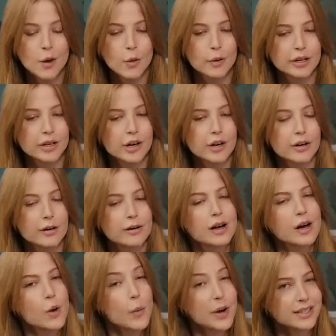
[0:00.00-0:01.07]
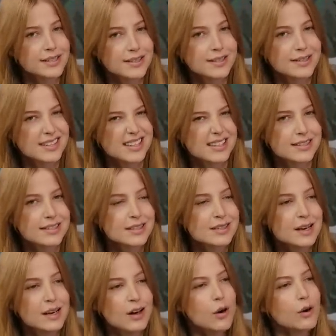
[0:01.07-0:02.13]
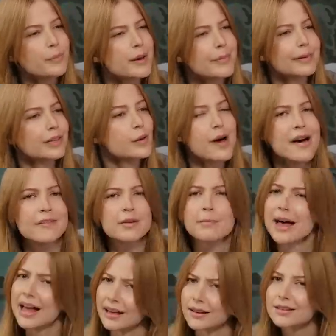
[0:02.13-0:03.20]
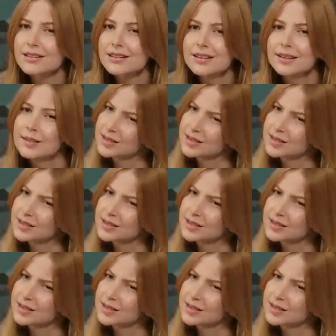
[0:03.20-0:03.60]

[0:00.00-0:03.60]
or your acquaintances or people you haven't met